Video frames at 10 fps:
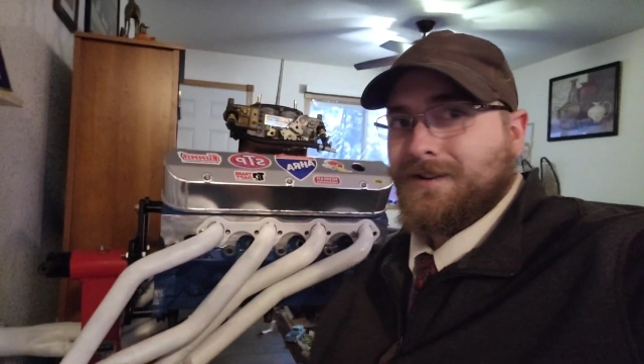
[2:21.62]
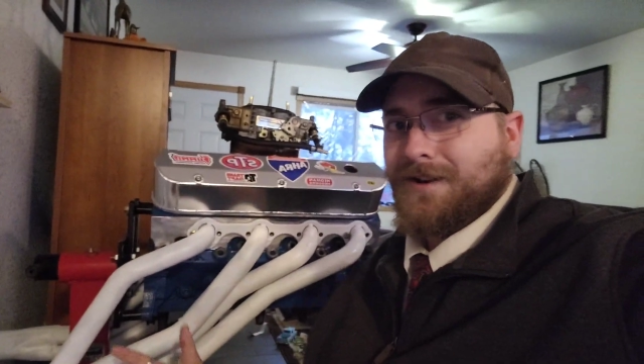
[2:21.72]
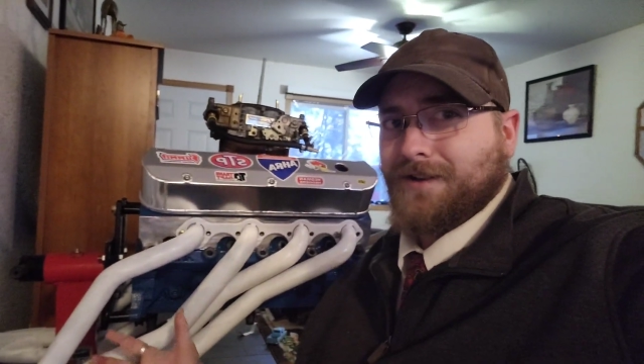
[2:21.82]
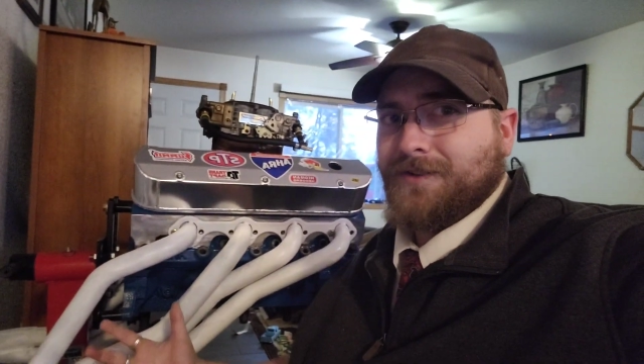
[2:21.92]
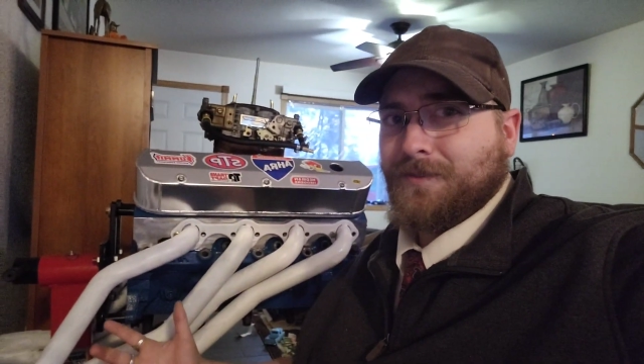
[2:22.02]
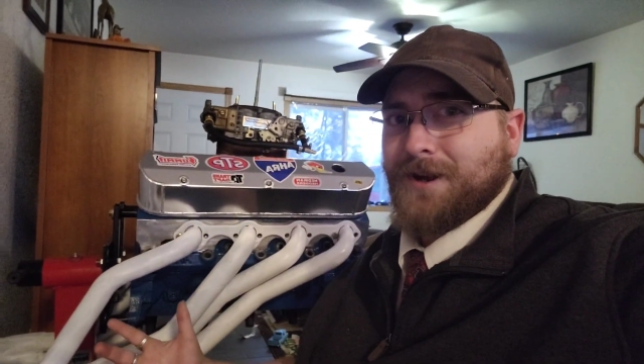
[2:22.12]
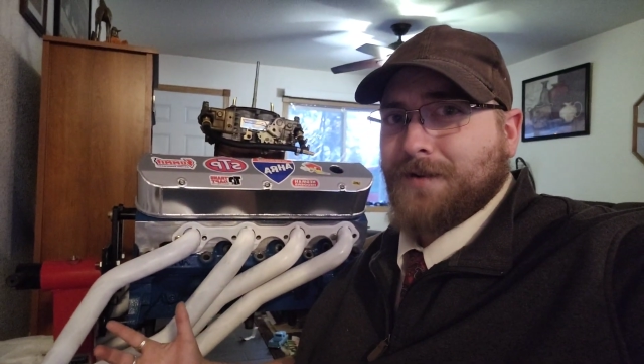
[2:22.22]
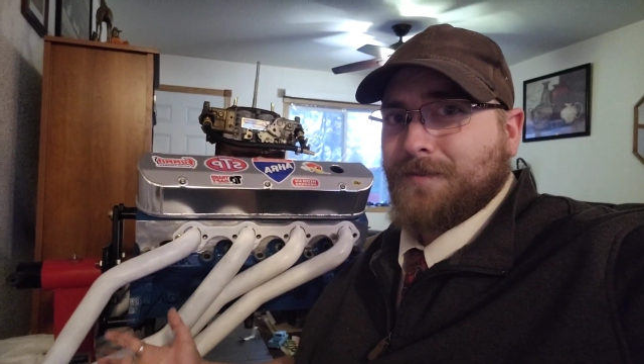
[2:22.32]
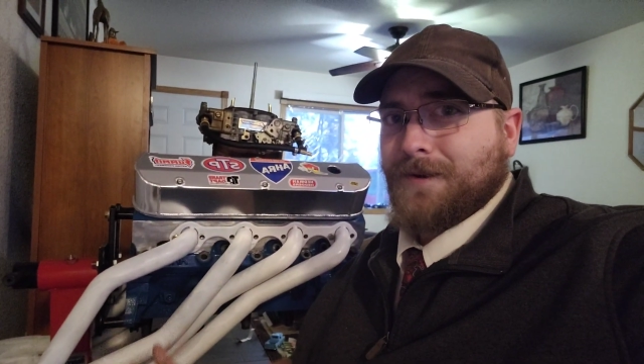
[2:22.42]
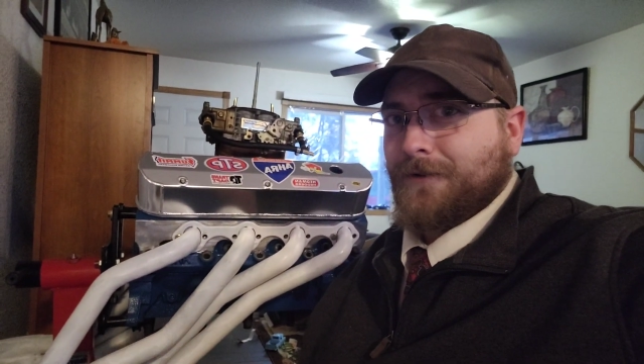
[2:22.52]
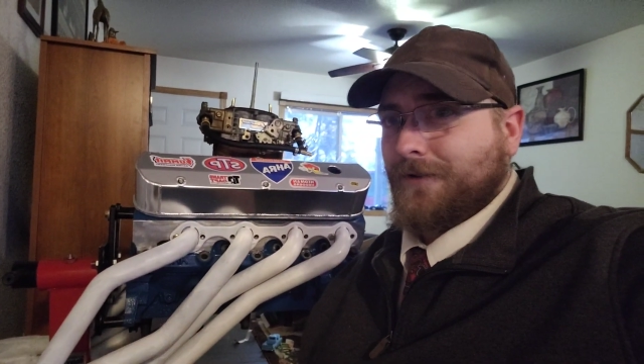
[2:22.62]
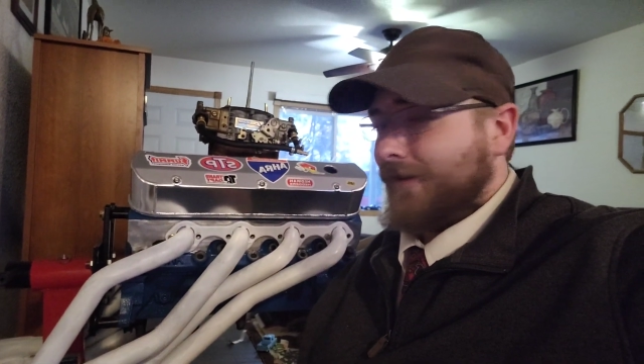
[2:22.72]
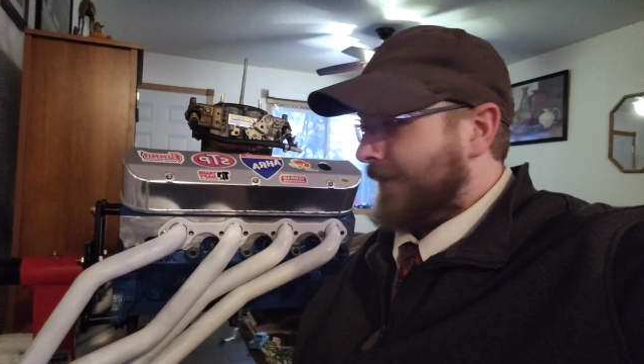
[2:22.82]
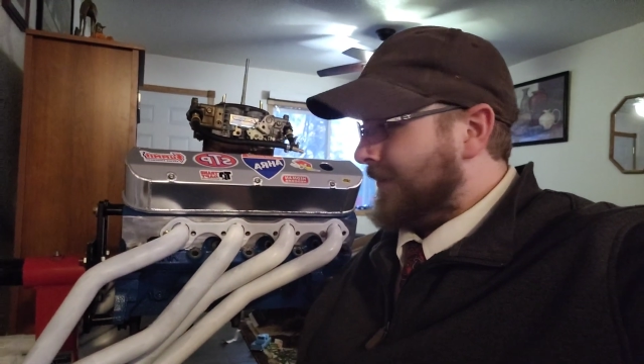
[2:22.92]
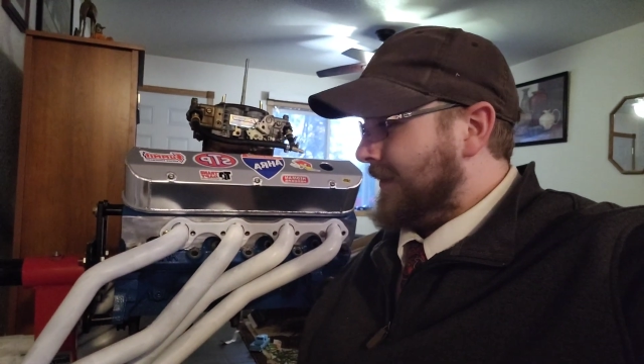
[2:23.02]
causing back
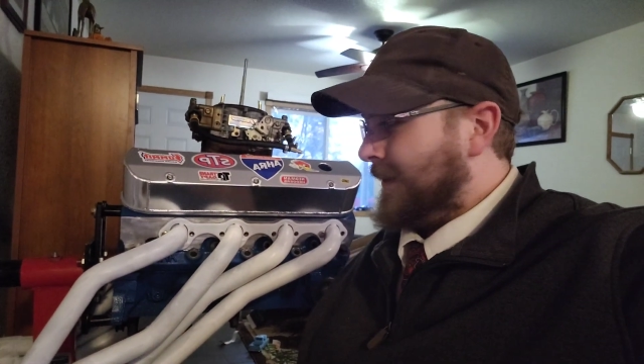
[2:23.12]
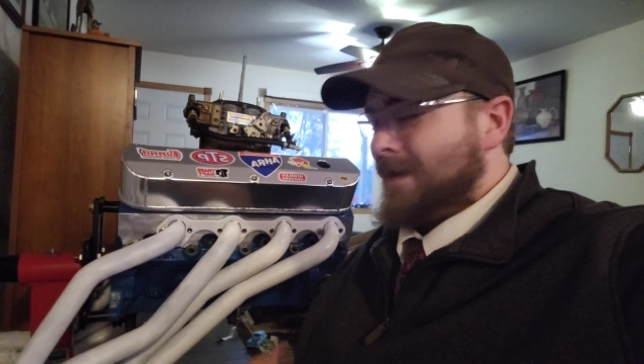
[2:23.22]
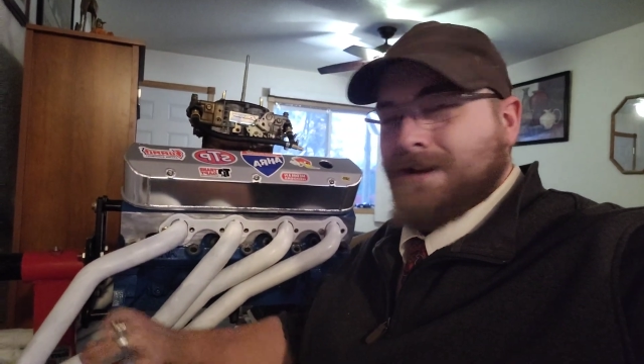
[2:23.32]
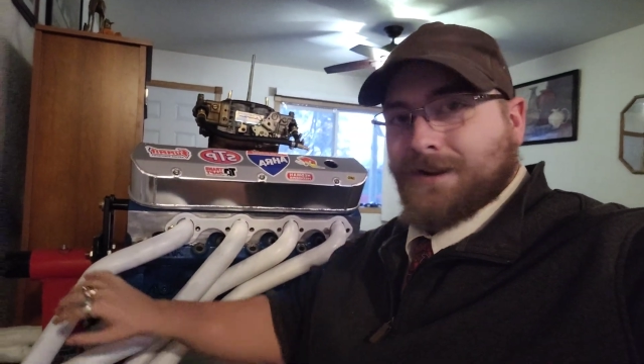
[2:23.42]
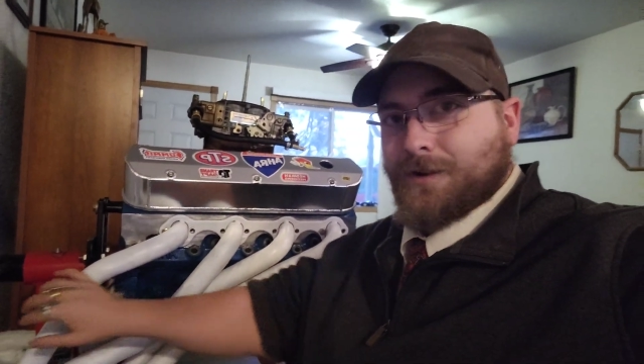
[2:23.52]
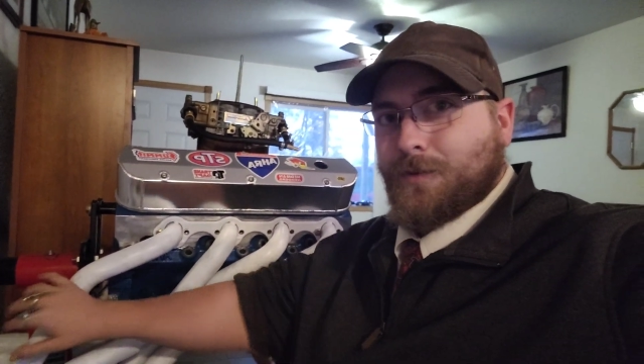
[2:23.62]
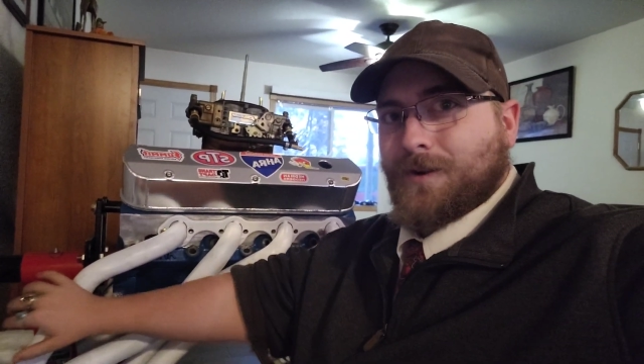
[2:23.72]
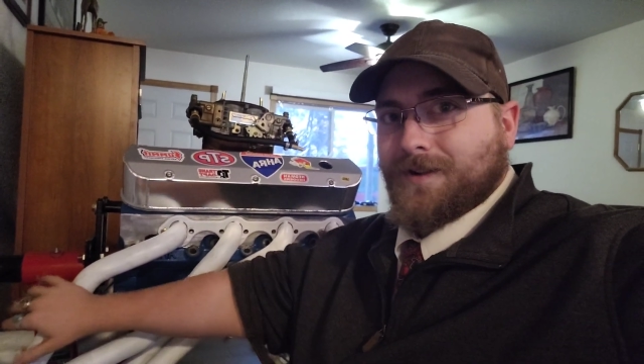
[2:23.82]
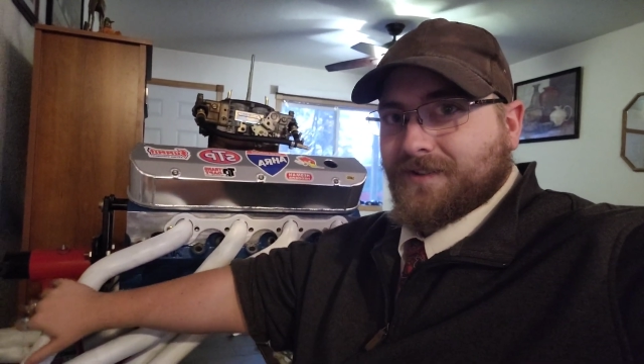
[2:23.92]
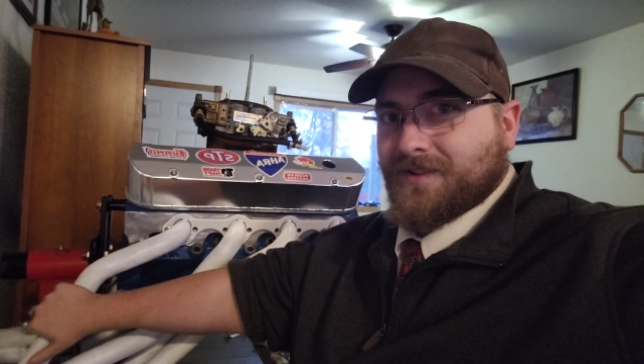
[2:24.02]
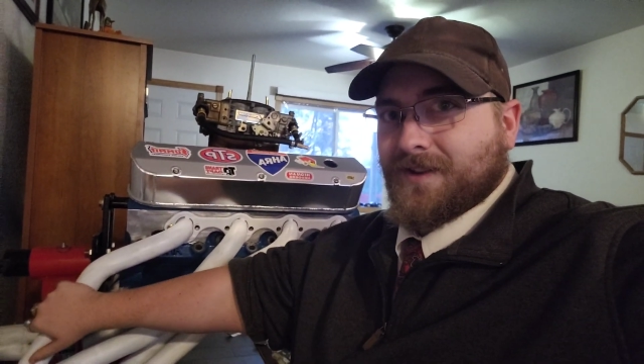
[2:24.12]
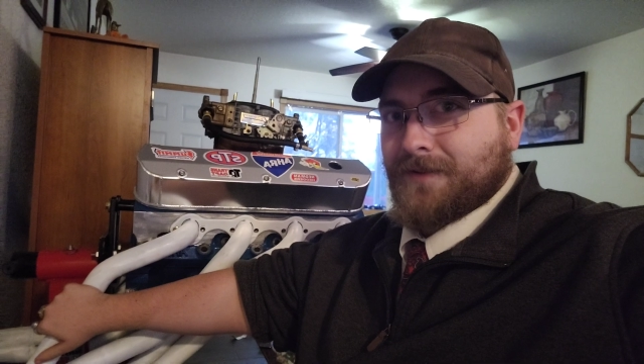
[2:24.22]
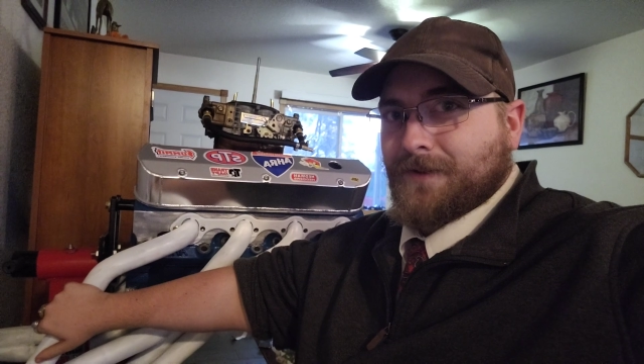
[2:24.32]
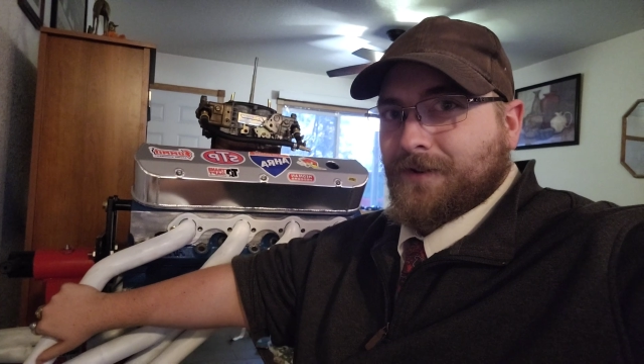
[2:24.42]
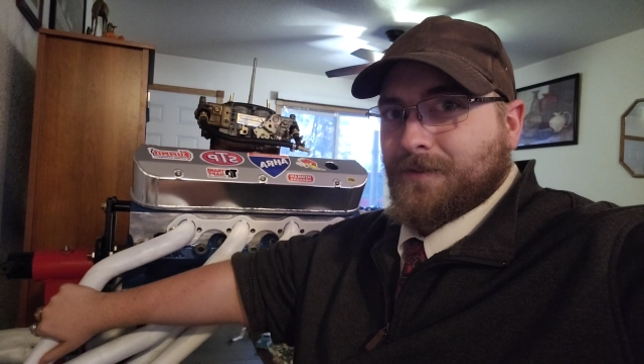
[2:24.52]
pressure. You'd want
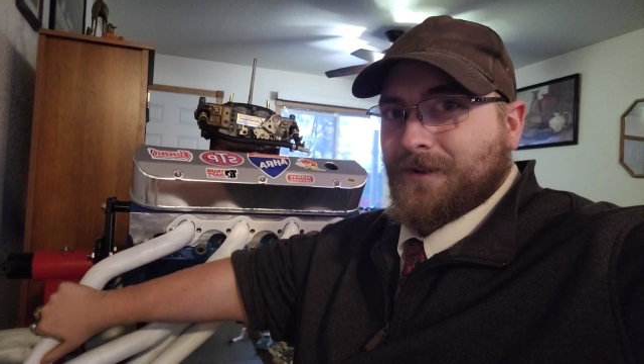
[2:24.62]
7 to